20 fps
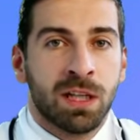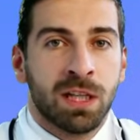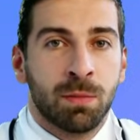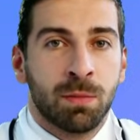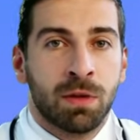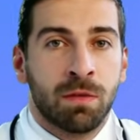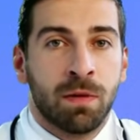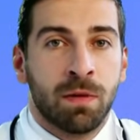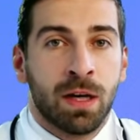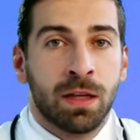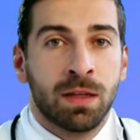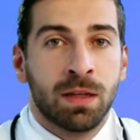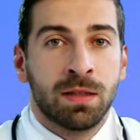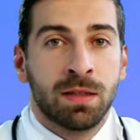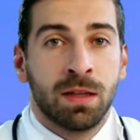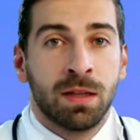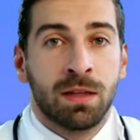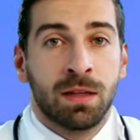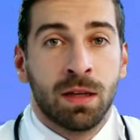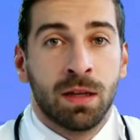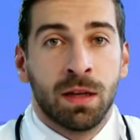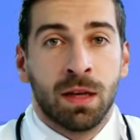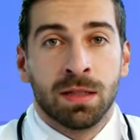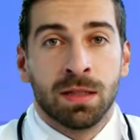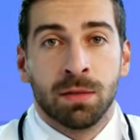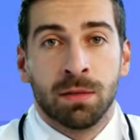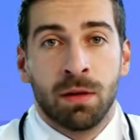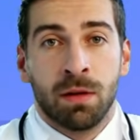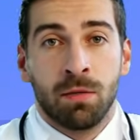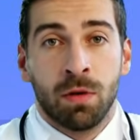clearer
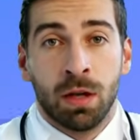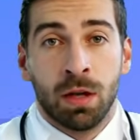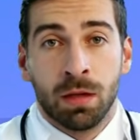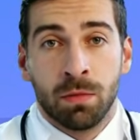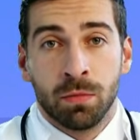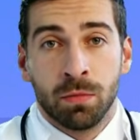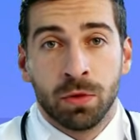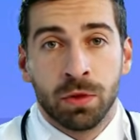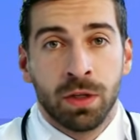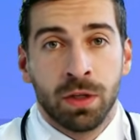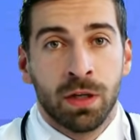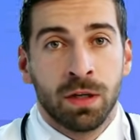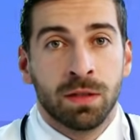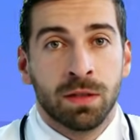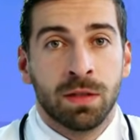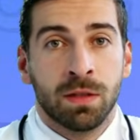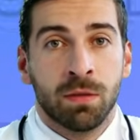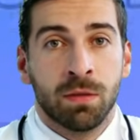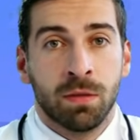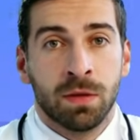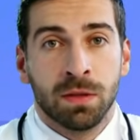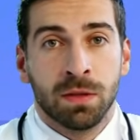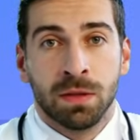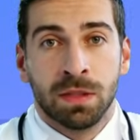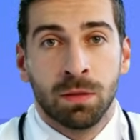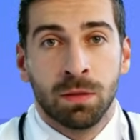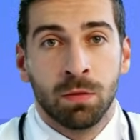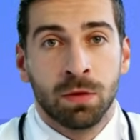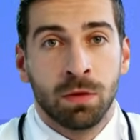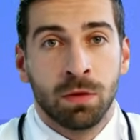thinking, and a more
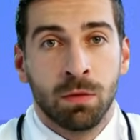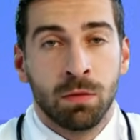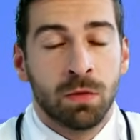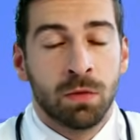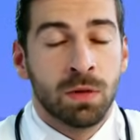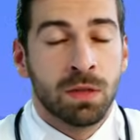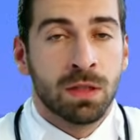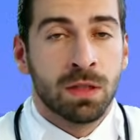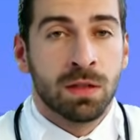confident you.